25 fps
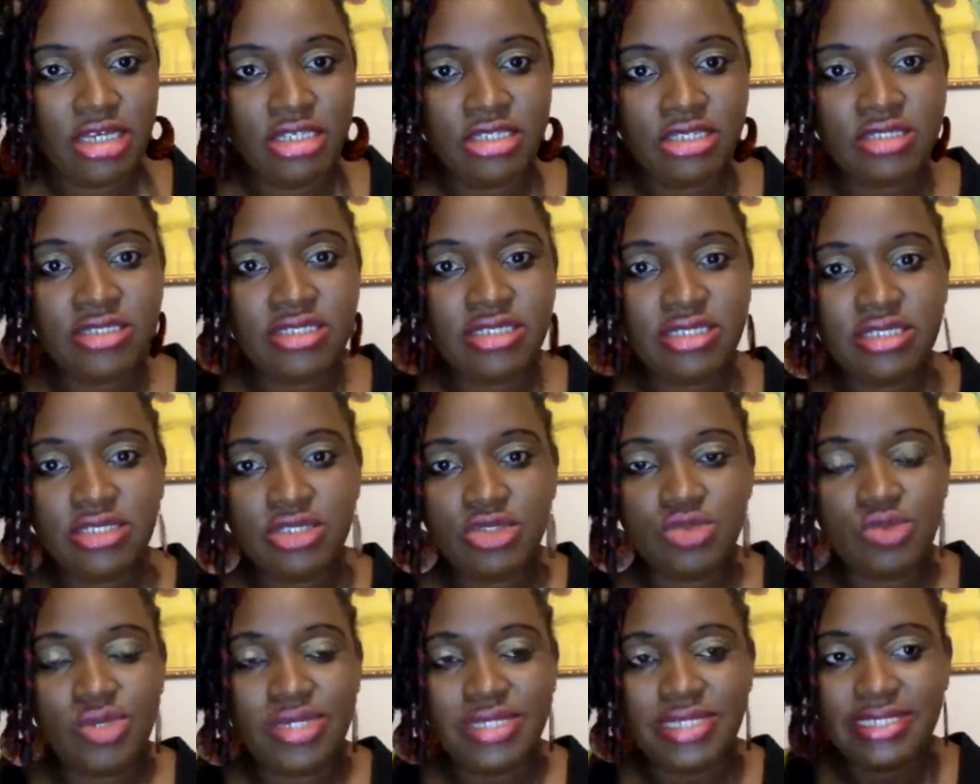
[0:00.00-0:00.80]
So this
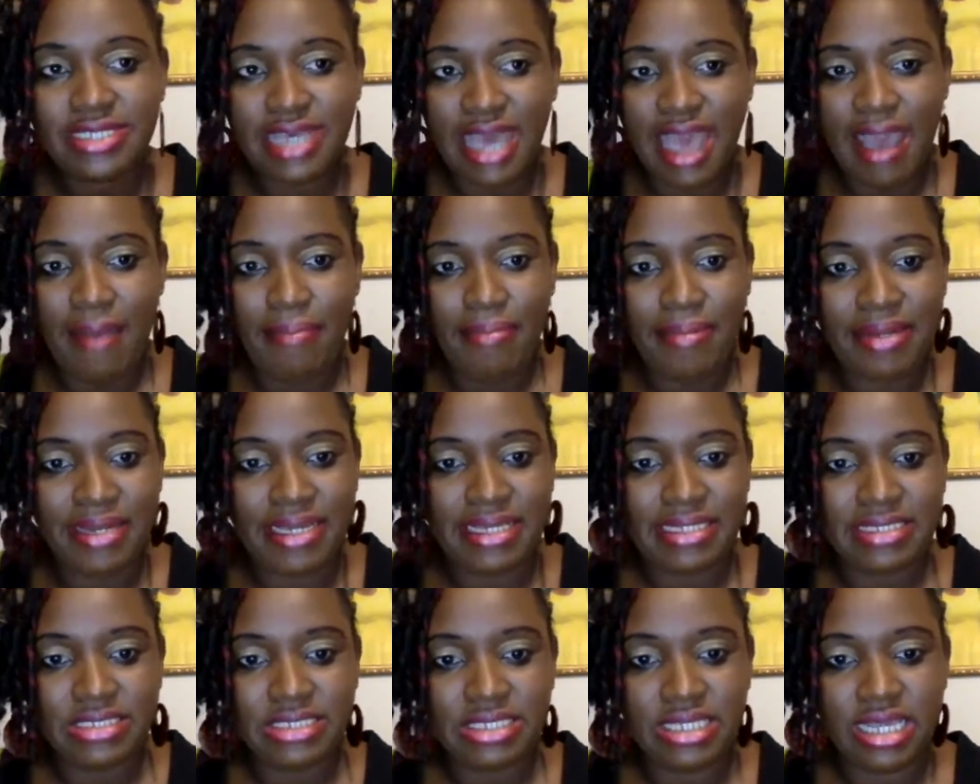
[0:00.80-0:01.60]
is what is
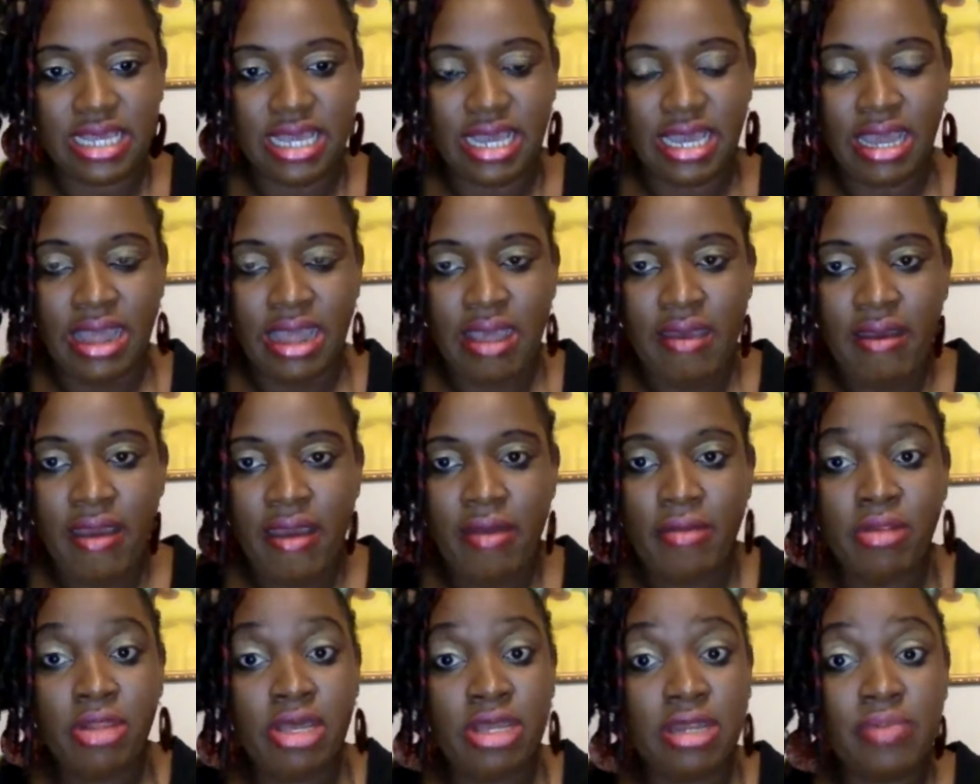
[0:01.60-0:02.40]
happening today,
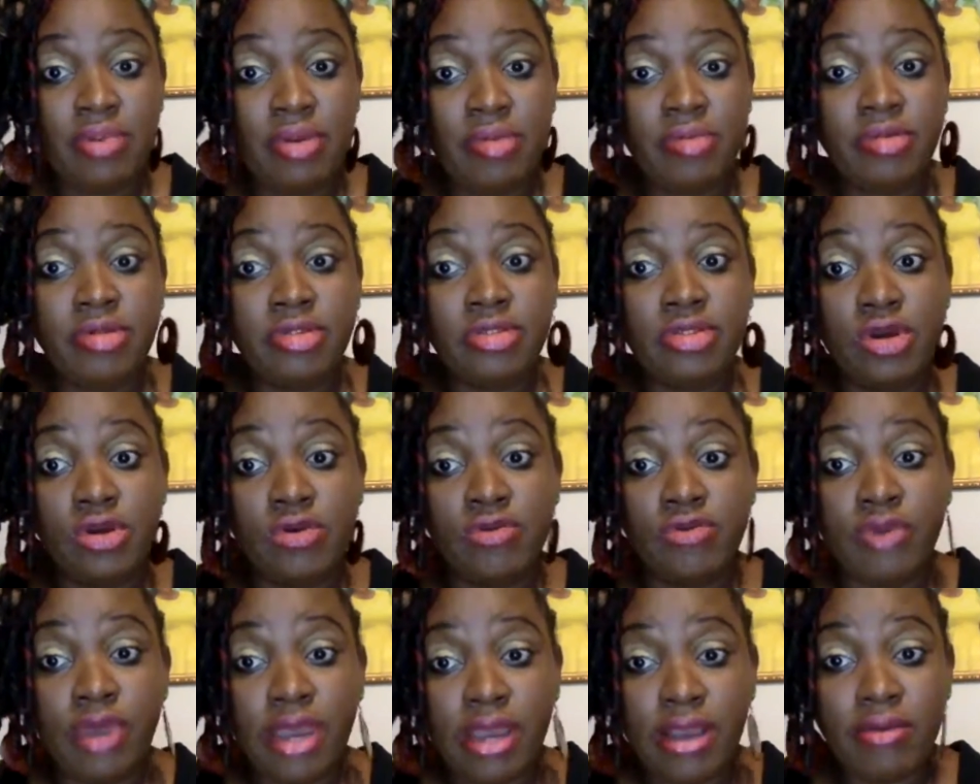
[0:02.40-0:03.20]
and a lot of people
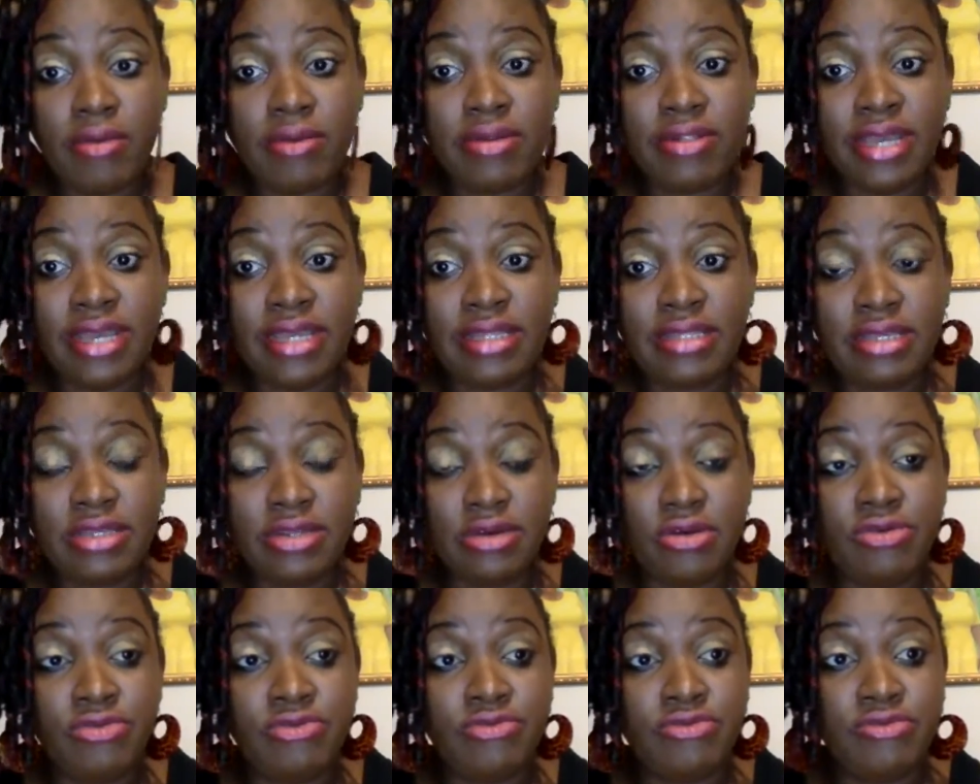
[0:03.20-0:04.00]
don't recognize. They
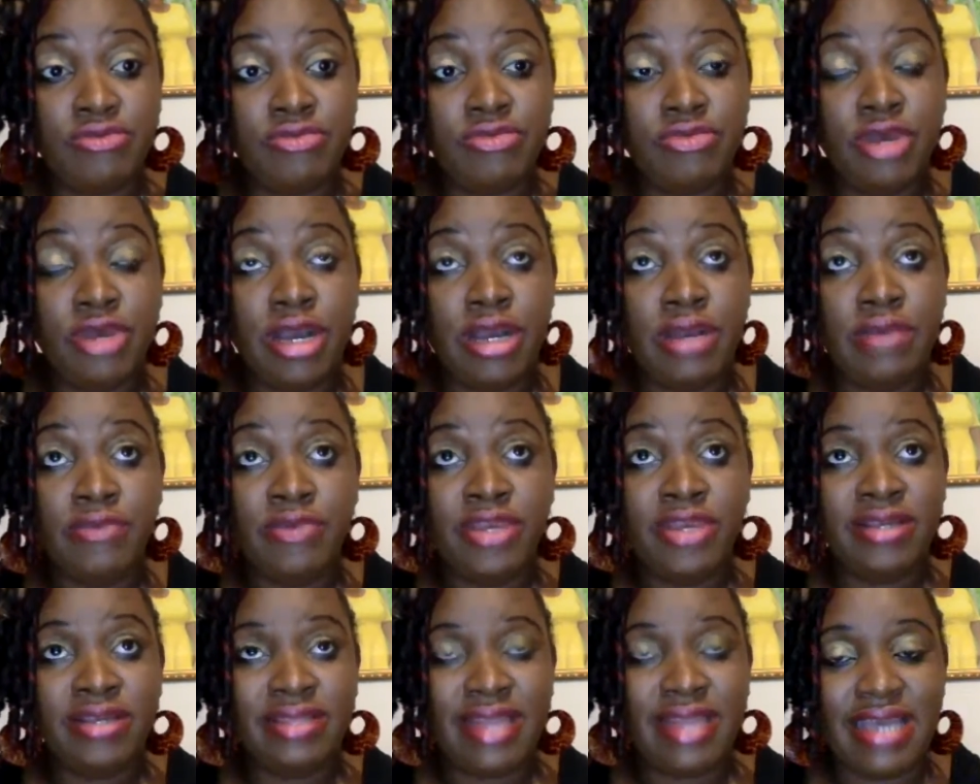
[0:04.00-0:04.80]
don't
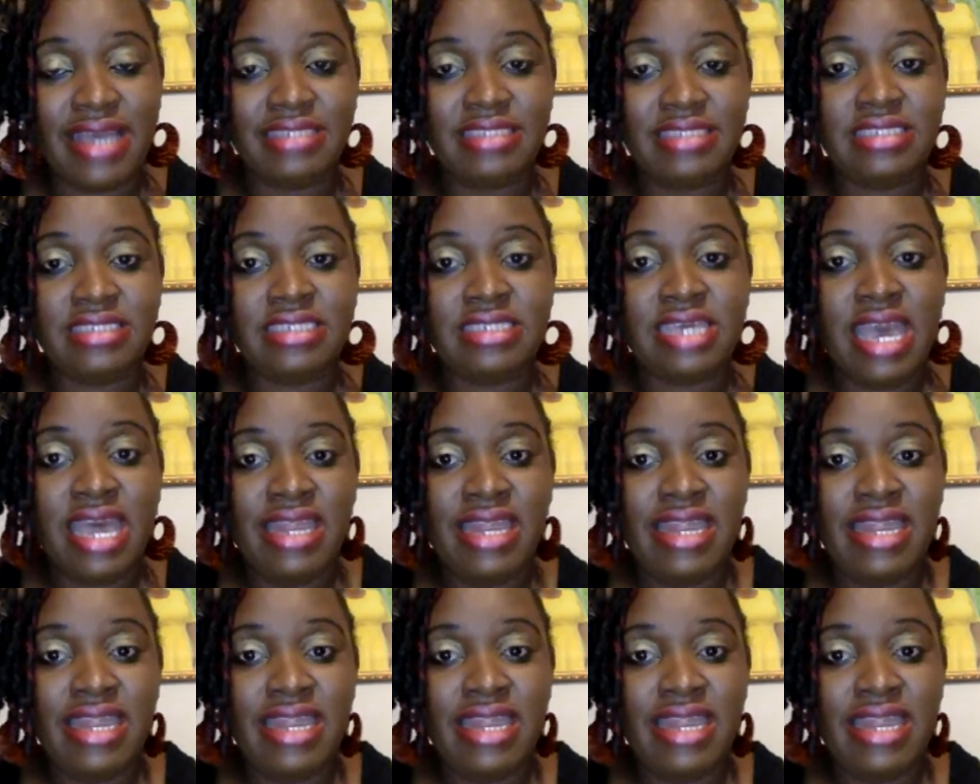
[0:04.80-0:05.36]
realize it.